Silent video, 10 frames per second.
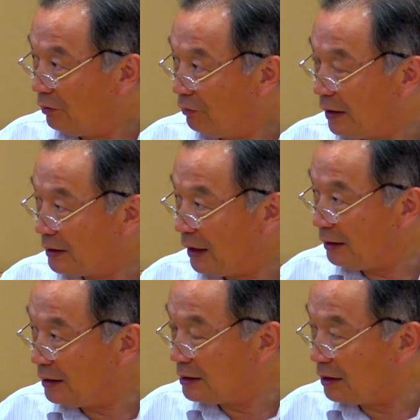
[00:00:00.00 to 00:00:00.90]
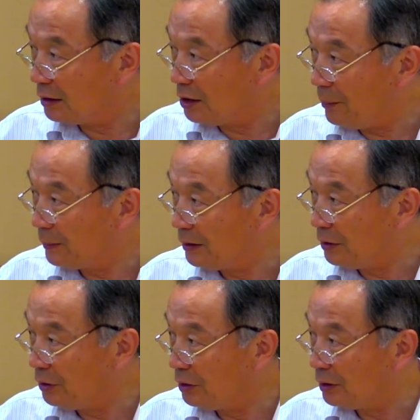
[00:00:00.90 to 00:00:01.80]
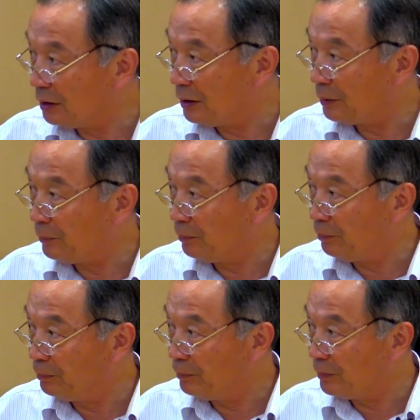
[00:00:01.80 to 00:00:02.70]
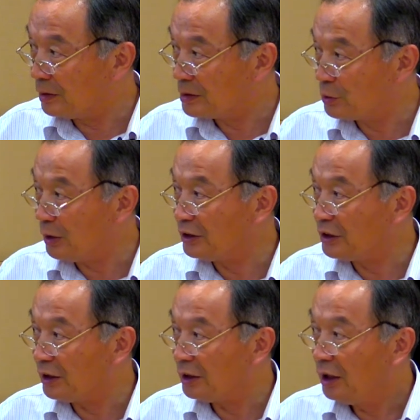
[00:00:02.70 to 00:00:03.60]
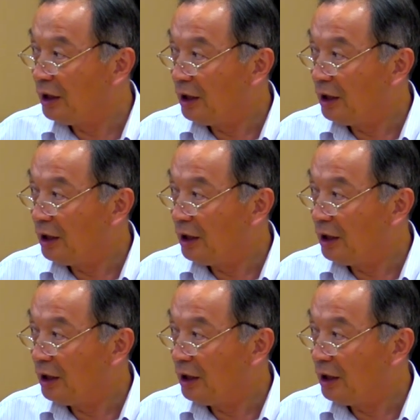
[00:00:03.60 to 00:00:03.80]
when China adopted the strategy